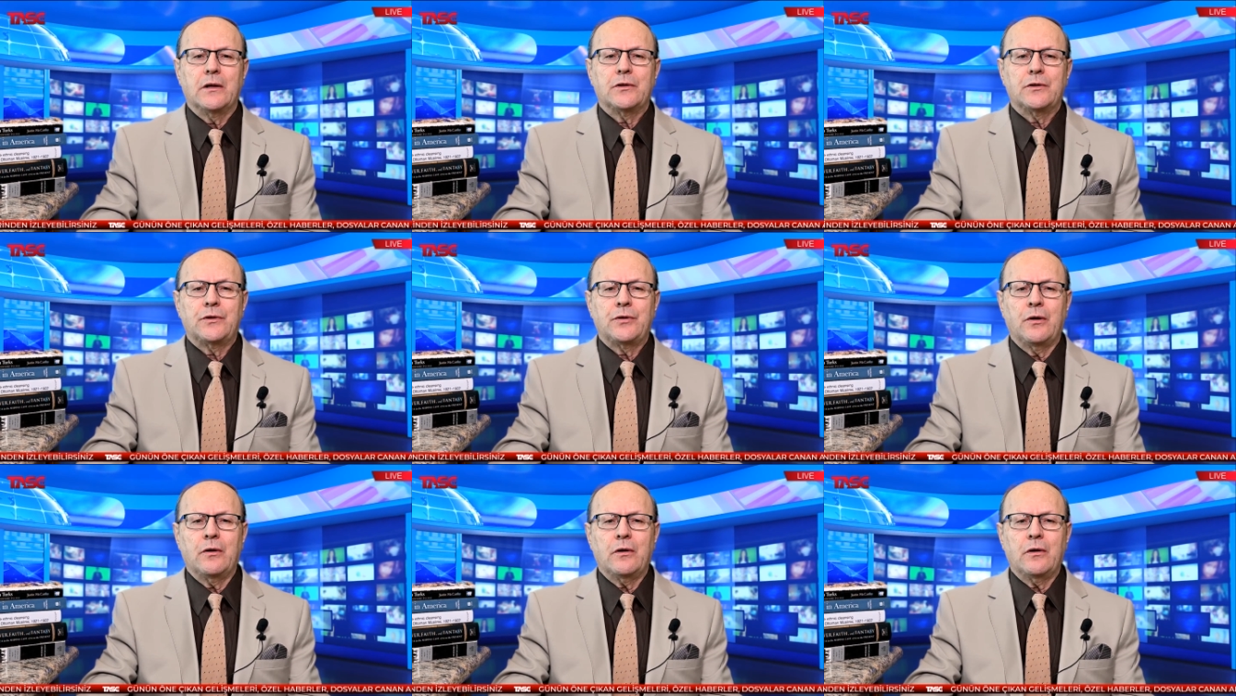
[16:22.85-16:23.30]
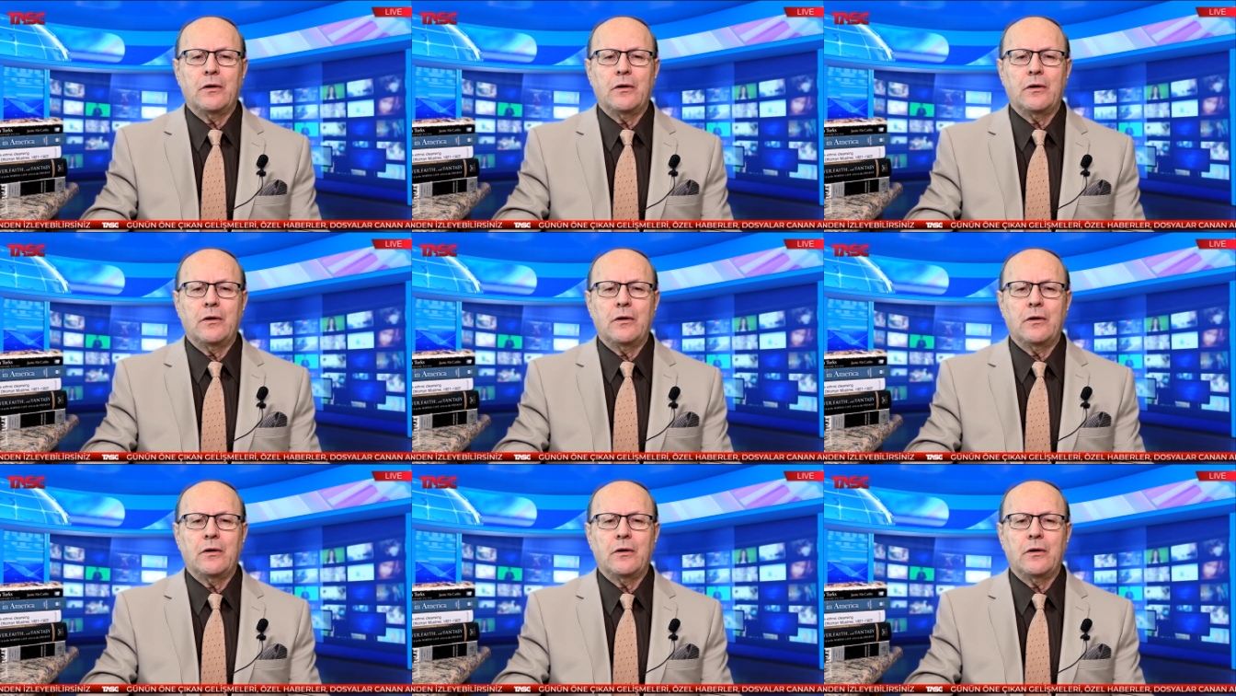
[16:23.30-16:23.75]
took
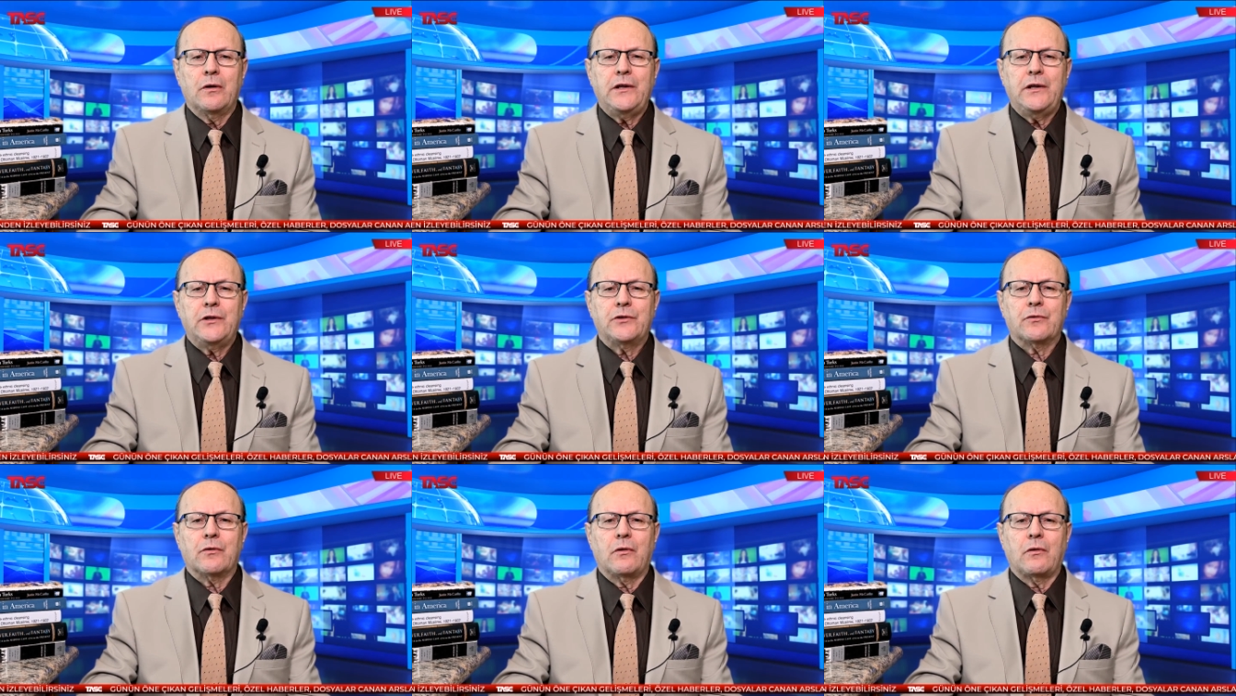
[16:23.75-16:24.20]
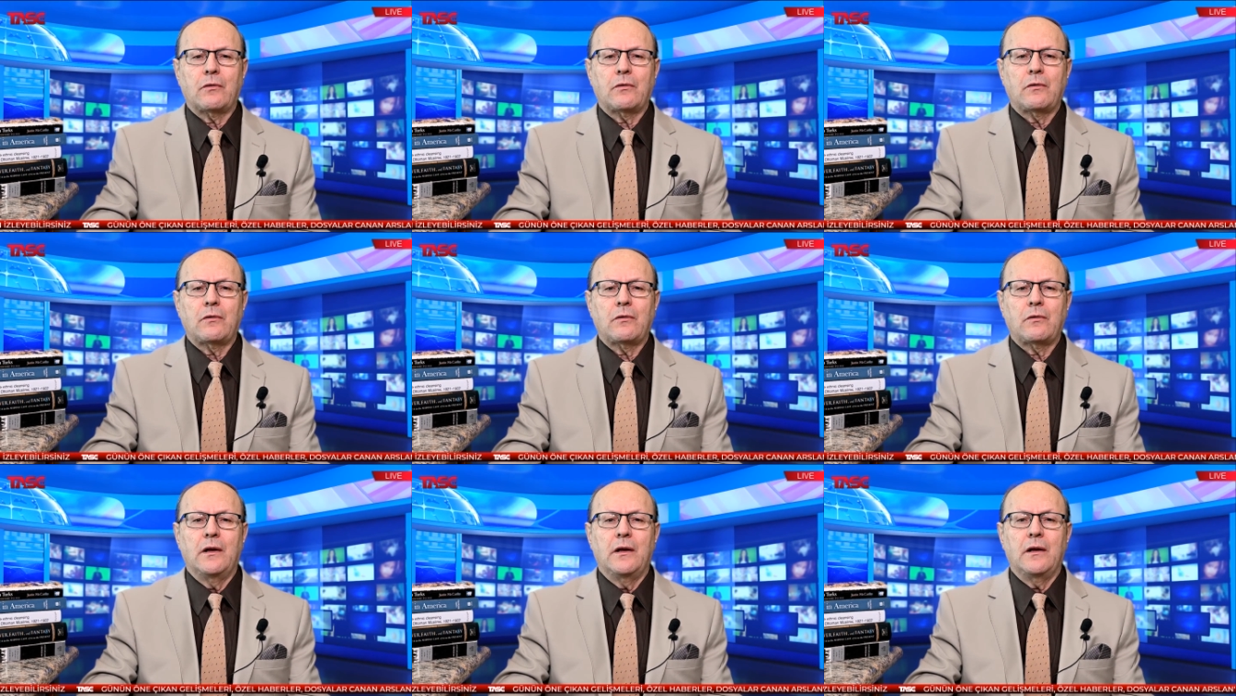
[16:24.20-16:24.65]
the lead
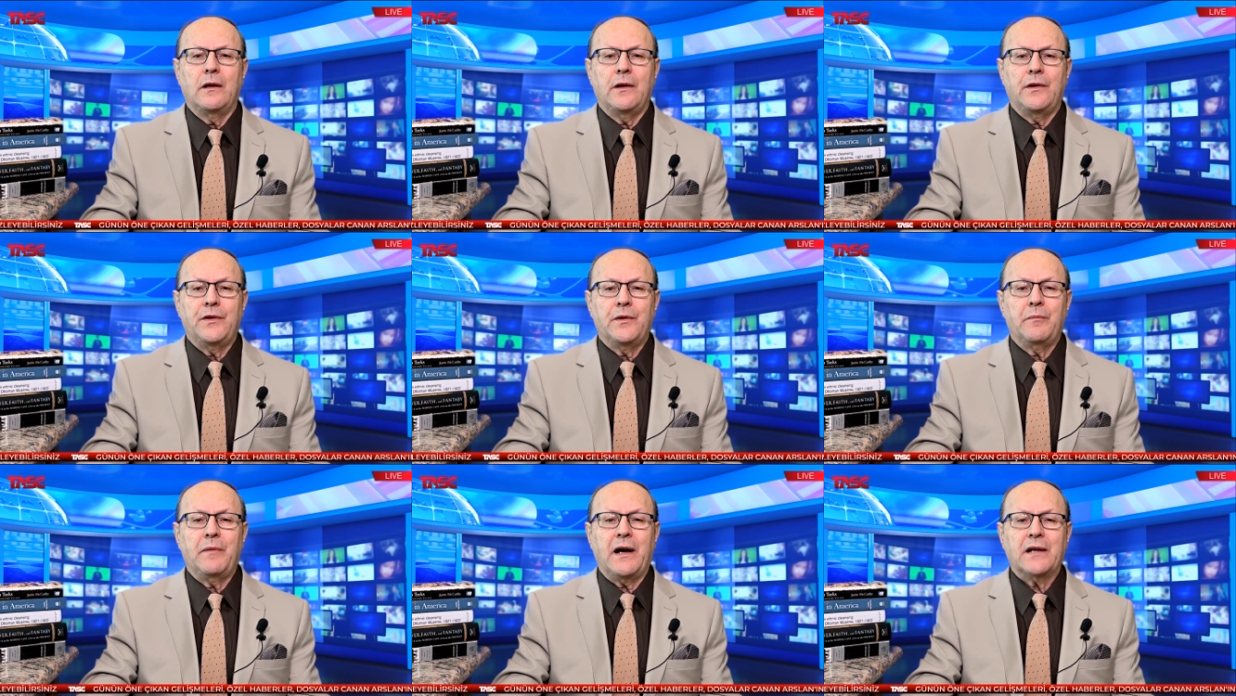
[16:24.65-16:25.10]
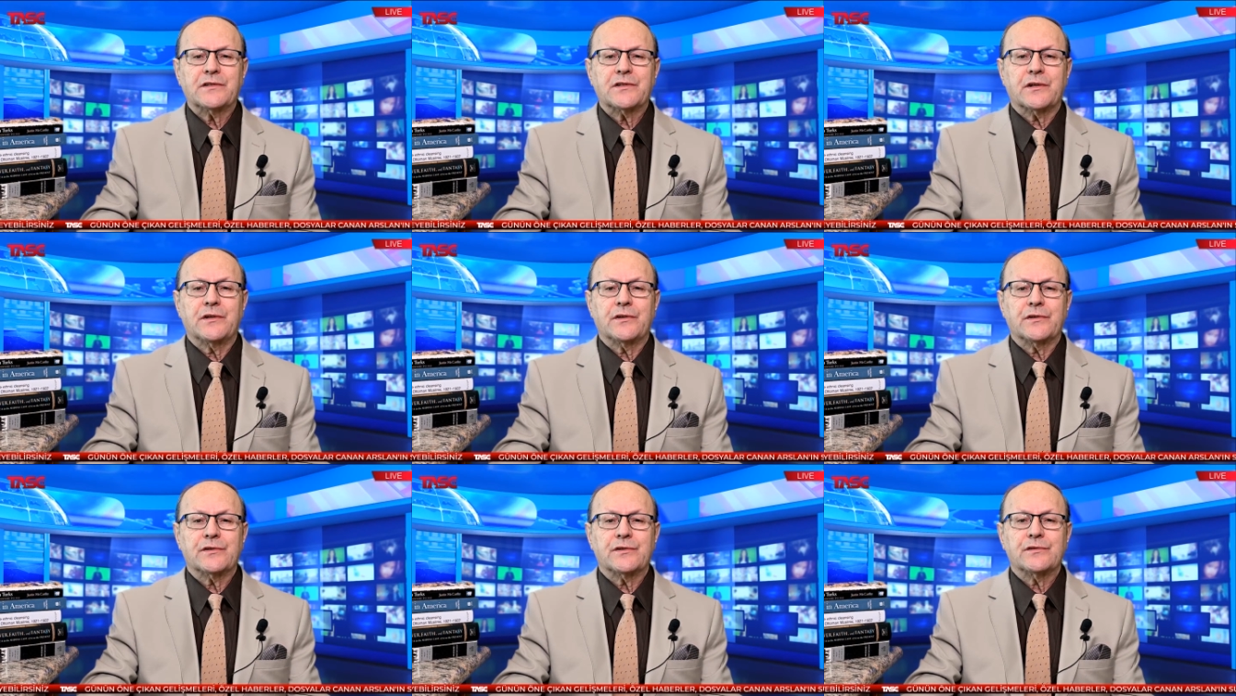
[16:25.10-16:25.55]
role in the
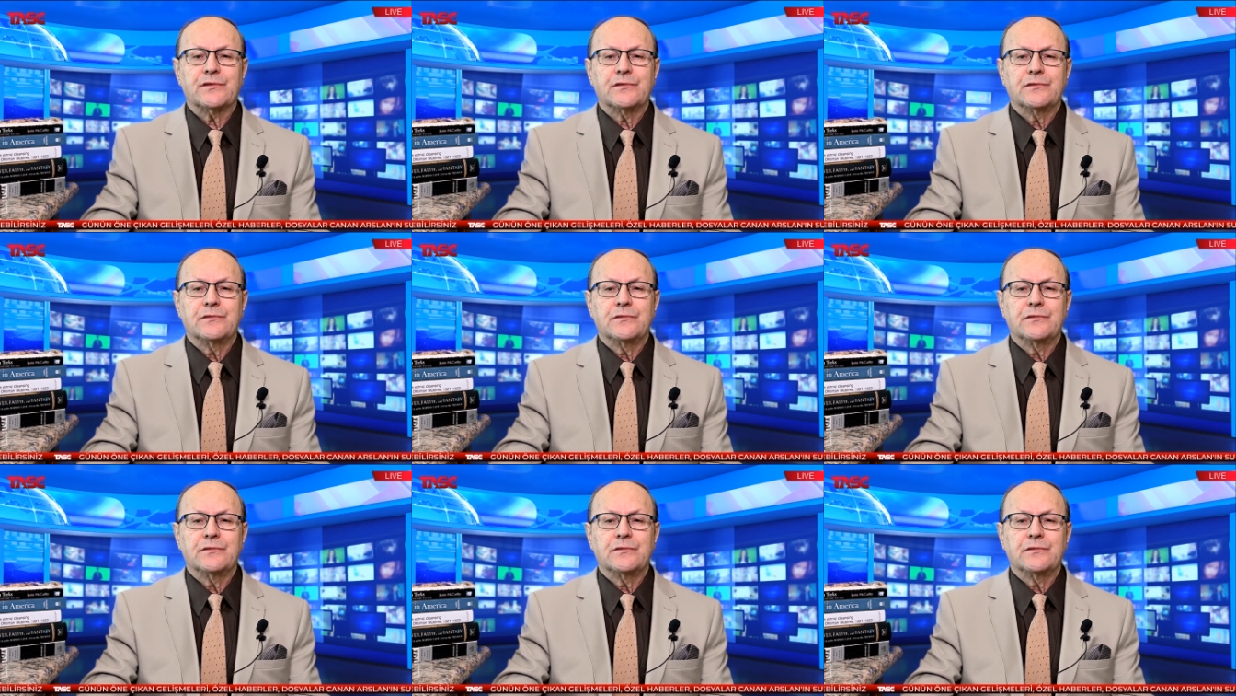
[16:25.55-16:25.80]
massacres.